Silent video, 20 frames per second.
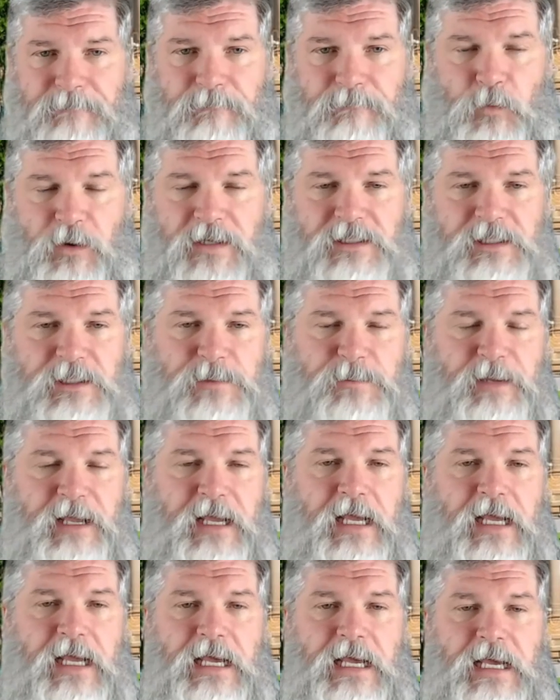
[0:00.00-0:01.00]
witnesses
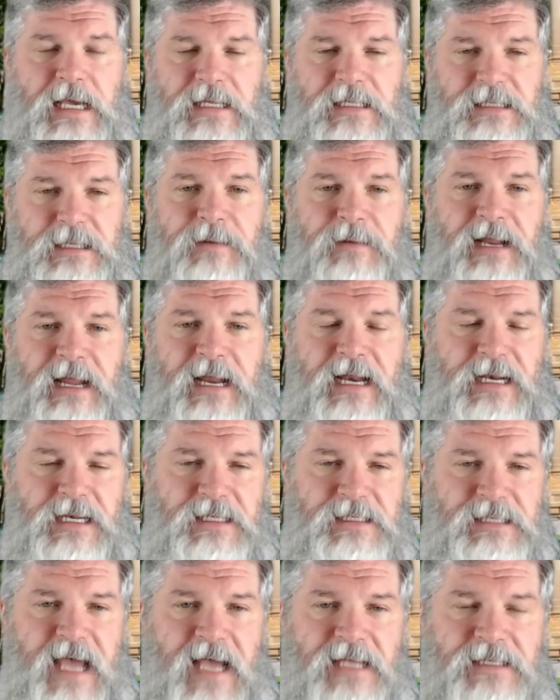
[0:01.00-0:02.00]
being intimidated and
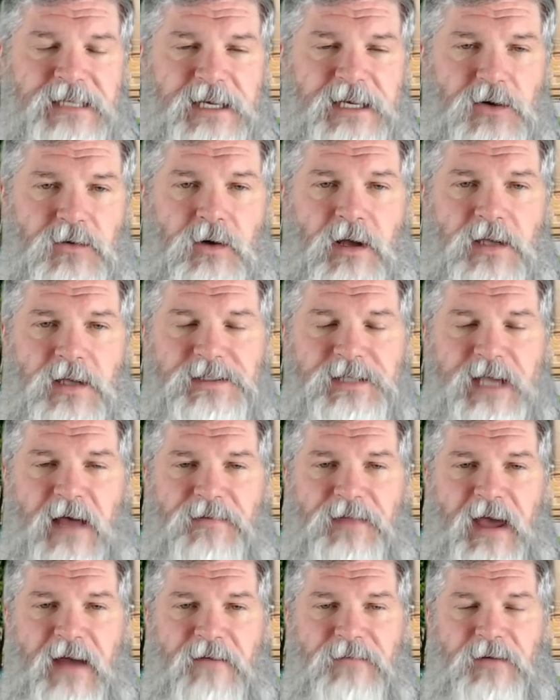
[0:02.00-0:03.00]
assassinated across
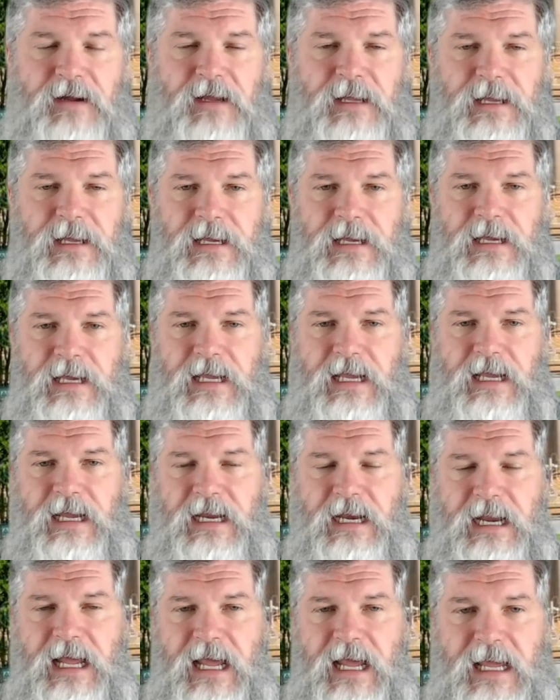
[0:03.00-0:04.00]
South Africa
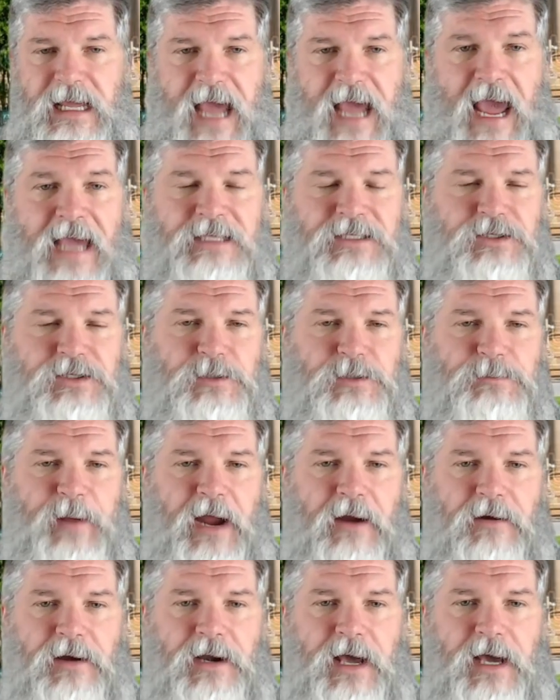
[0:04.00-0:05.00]
in a gangster's
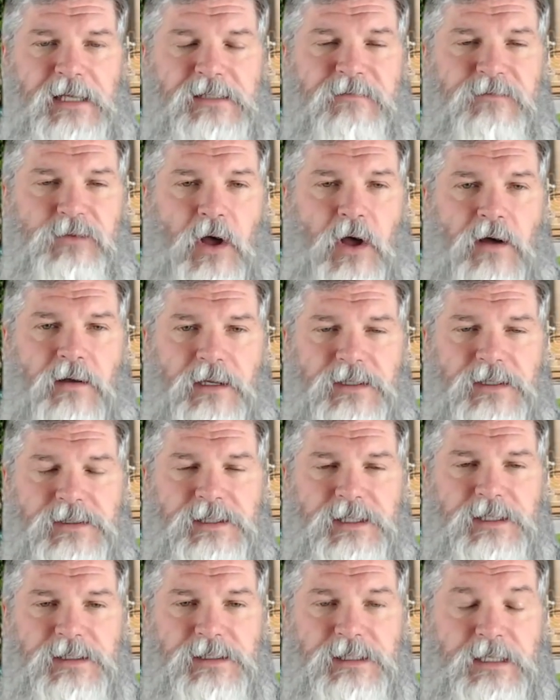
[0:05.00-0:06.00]
paradise of
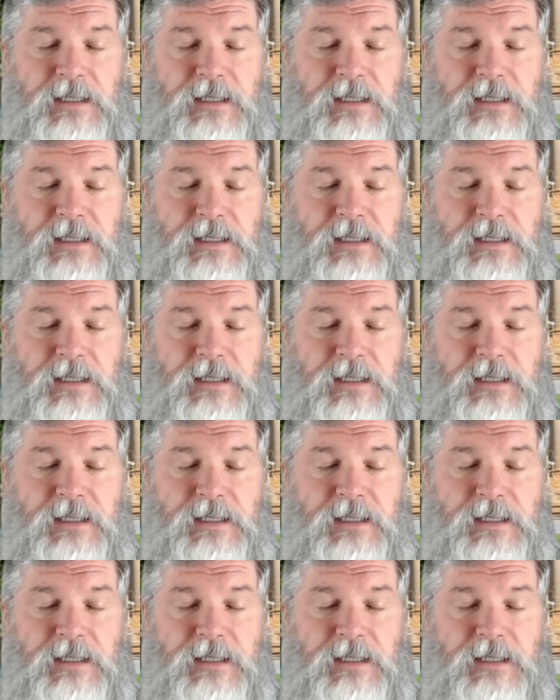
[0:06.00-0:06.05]
lawlessness.